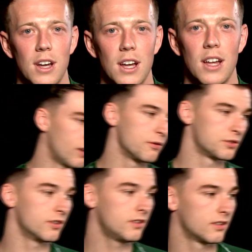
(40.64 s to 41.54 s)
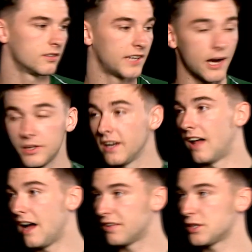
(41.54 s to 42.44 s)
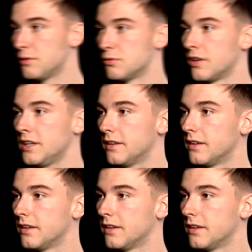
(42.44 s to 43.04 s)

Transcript: that. Thought that was good. Cow didn't laugh, that's what was alright.